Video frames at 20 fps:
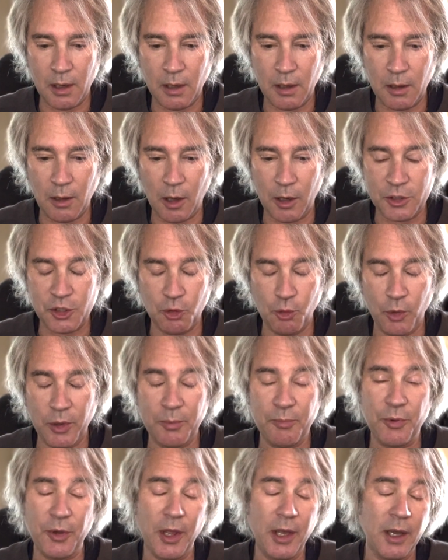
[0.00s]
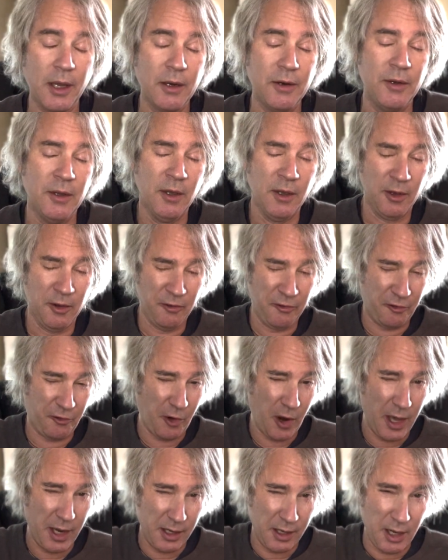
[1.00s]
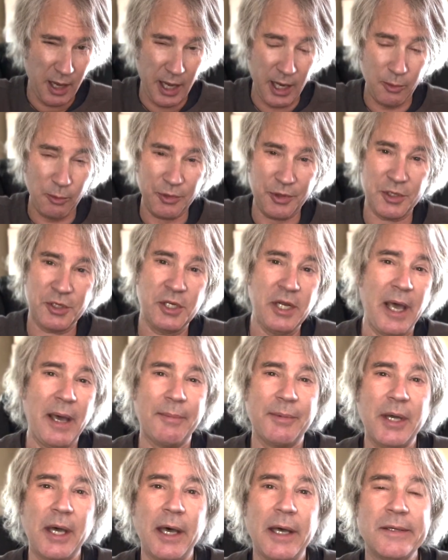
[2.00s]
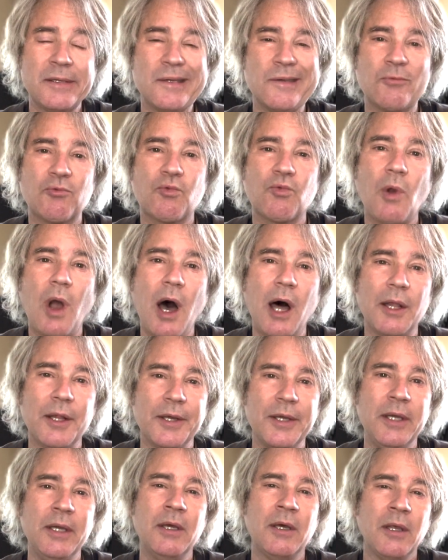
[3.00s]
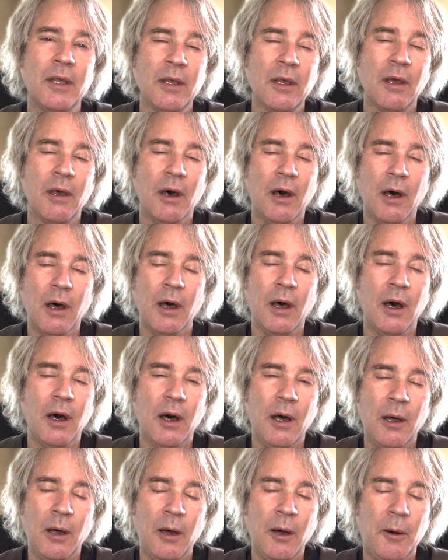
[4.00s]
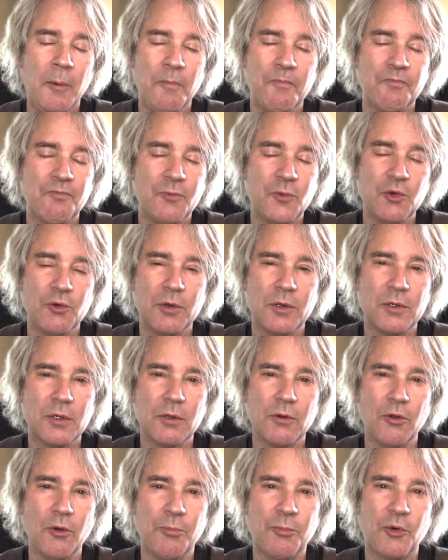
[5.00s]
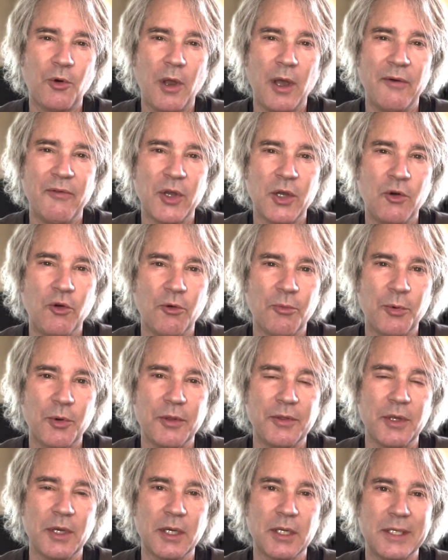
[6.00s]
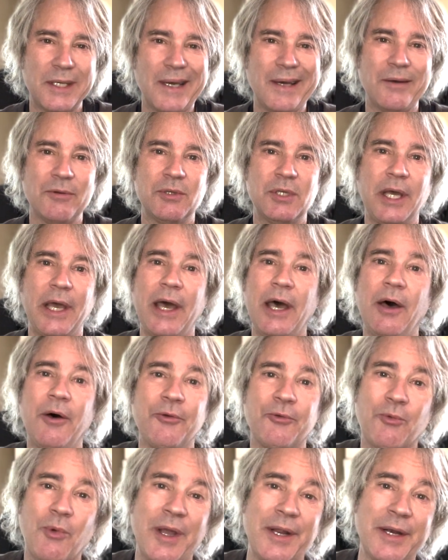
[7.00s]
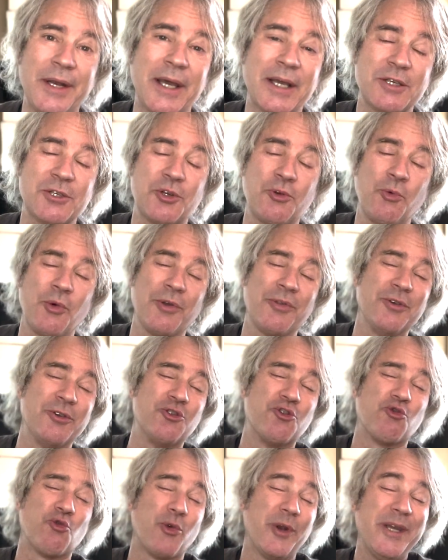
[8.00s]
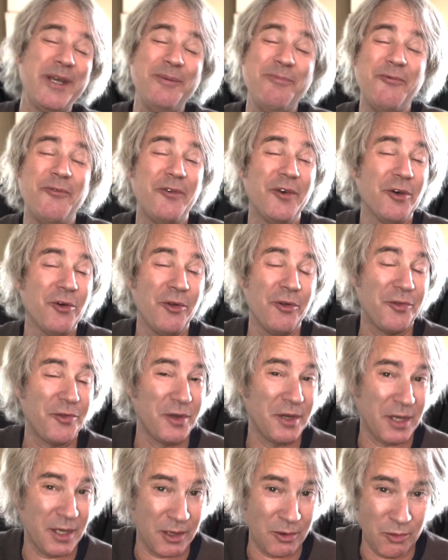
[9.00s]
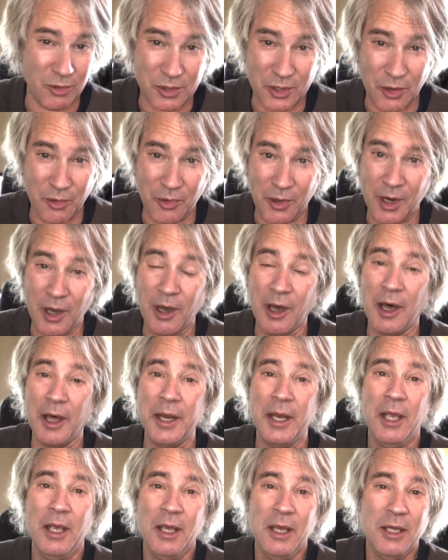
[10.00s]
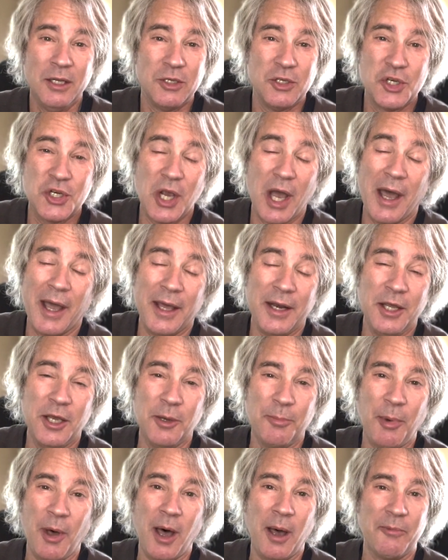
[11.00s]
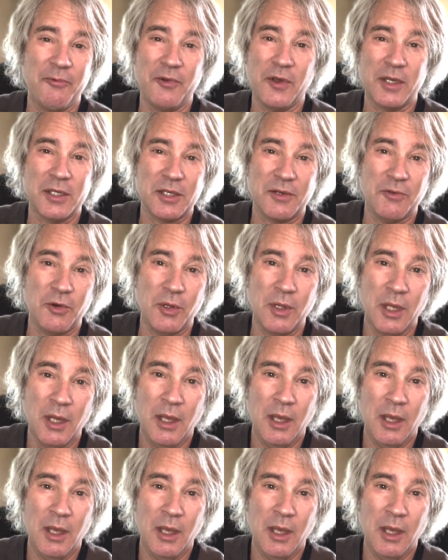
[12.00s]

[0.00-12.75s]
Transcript: Also went and played Friday night with the Snap guys in Raleigh. Did a little private corporate thing downtown right next to where the Dreamville thing was going on. Giant hip hop festival.